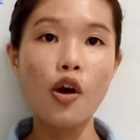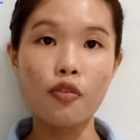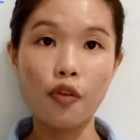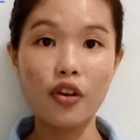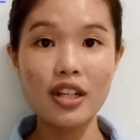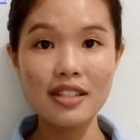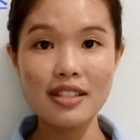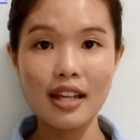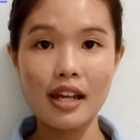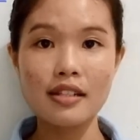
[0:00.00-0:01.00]
For
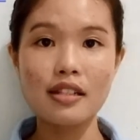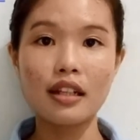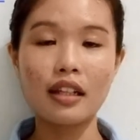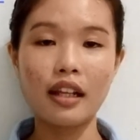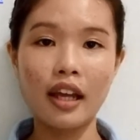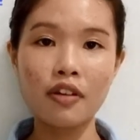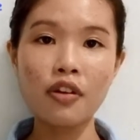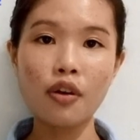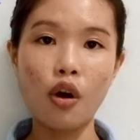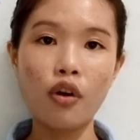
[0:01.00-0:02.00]
instance, the
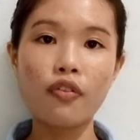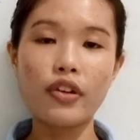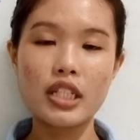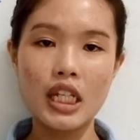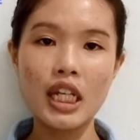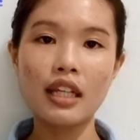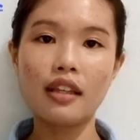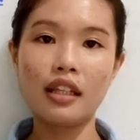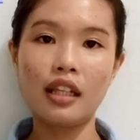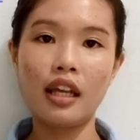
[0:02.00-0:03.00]
letter of
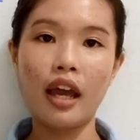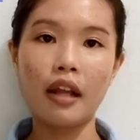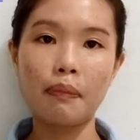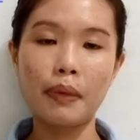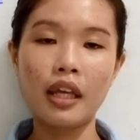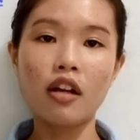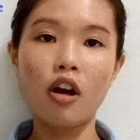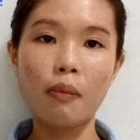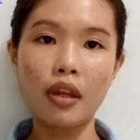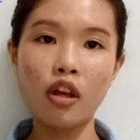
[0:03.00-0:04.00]
GTELP
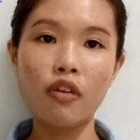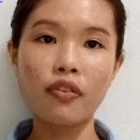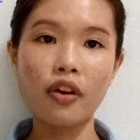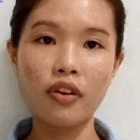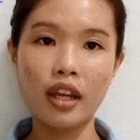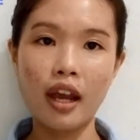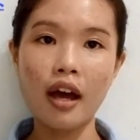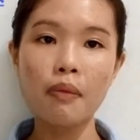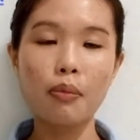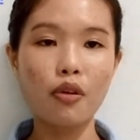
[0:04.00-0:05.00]
Committee of
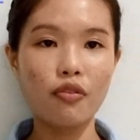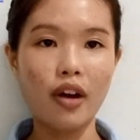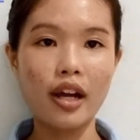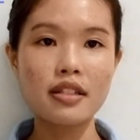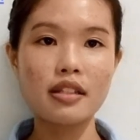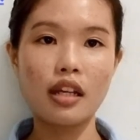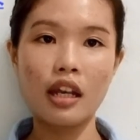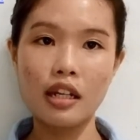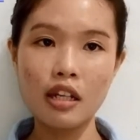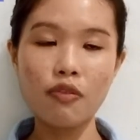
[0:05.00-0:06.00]
Korea provides
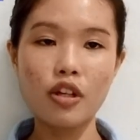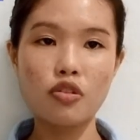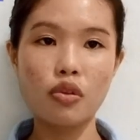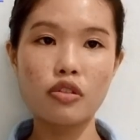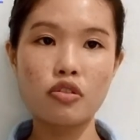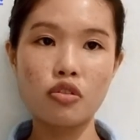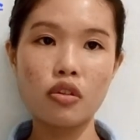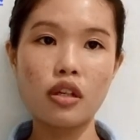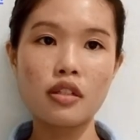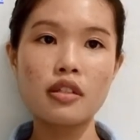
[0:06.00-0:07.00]
individual
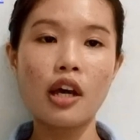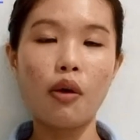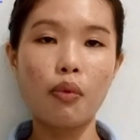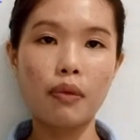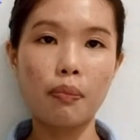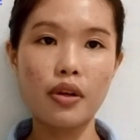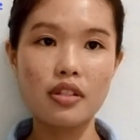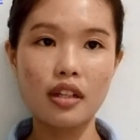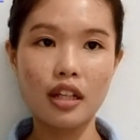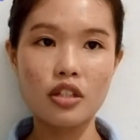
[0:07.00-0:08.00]
students with
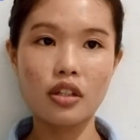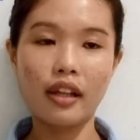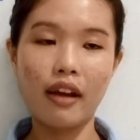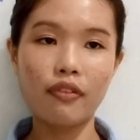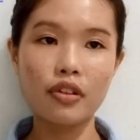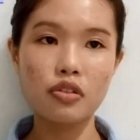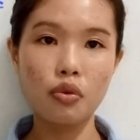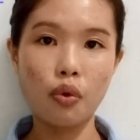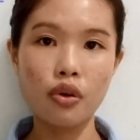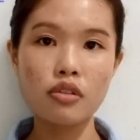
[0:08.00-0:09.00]
percentage level
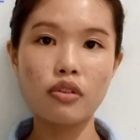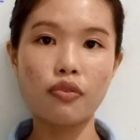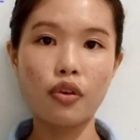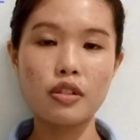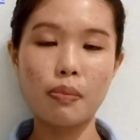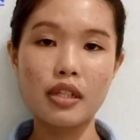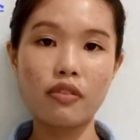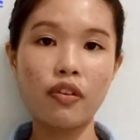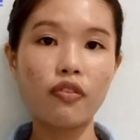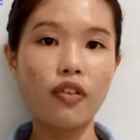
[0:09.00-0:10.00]
scores for
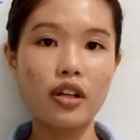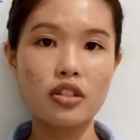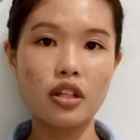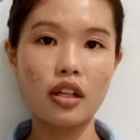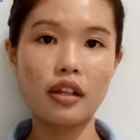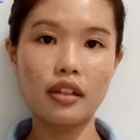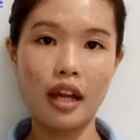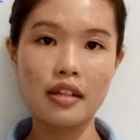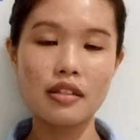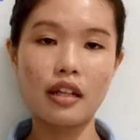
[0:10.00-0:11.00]
specific functional
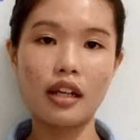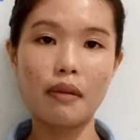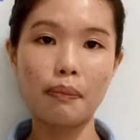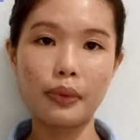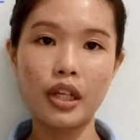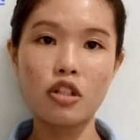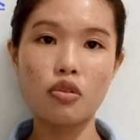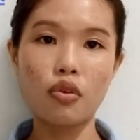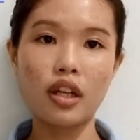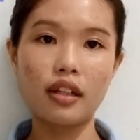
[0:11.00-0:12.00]
tasks they complete
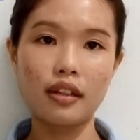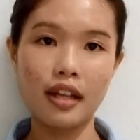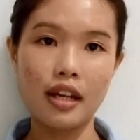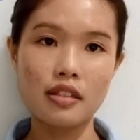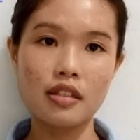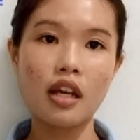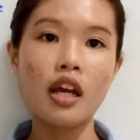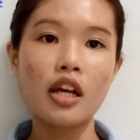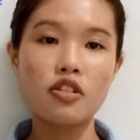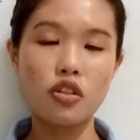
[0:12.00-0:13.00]
during the test,
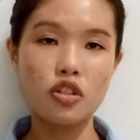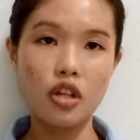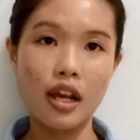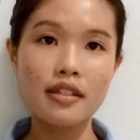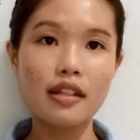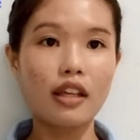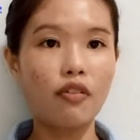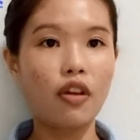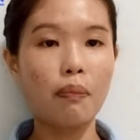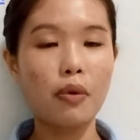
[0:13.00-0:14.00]
such as
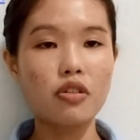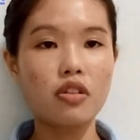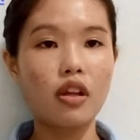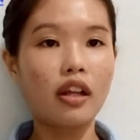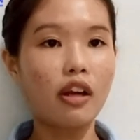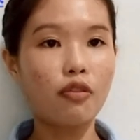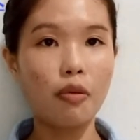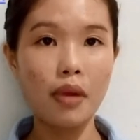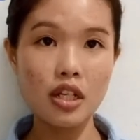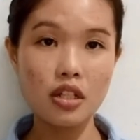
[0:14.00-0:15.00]
giving personal
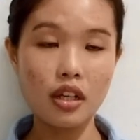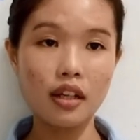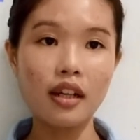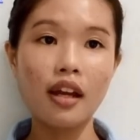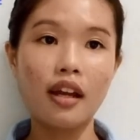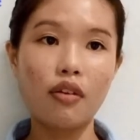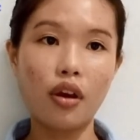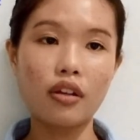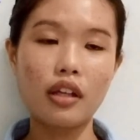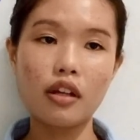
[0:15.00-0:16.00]
information,
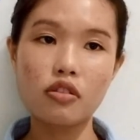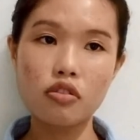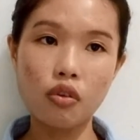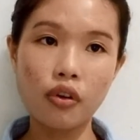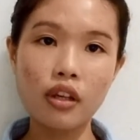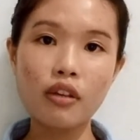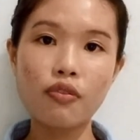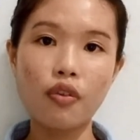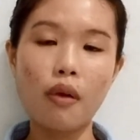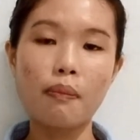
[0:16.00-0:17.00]
narrating a story
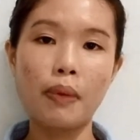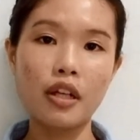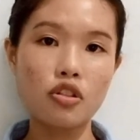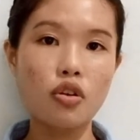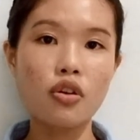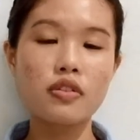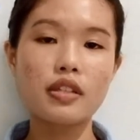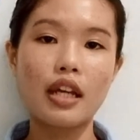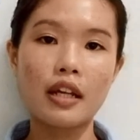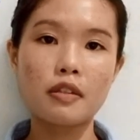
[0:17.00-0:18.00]
from
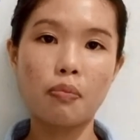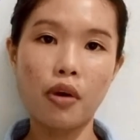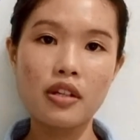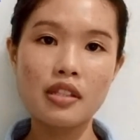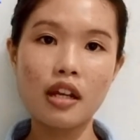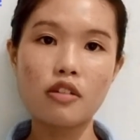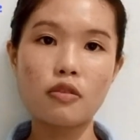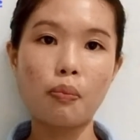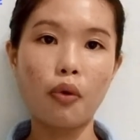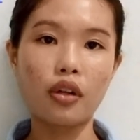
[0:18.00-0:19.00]
pictures, expressing and
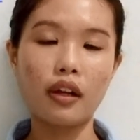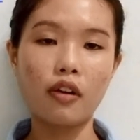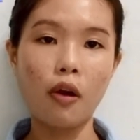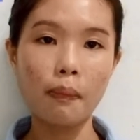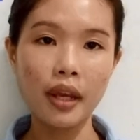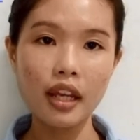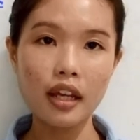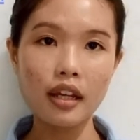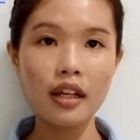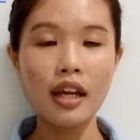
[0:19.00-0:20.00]
supporting an
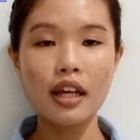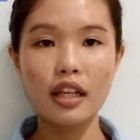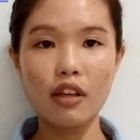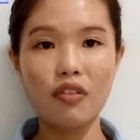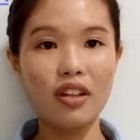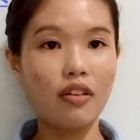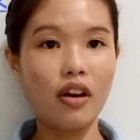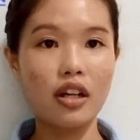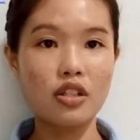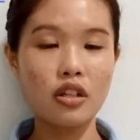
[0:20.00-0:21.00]
opinion, giving
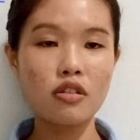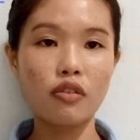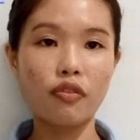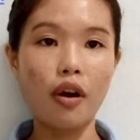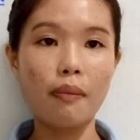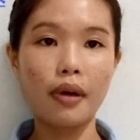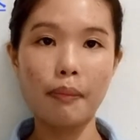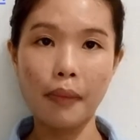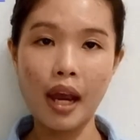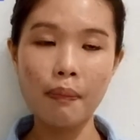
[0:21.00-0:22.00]
directions from a
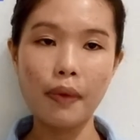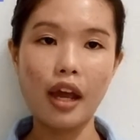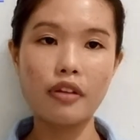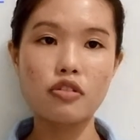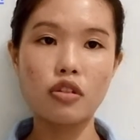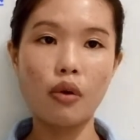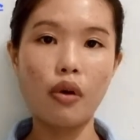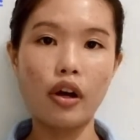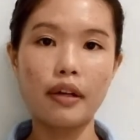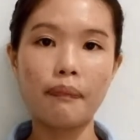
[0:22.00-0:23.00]
map, and so
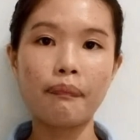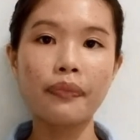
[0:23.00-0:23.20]
on.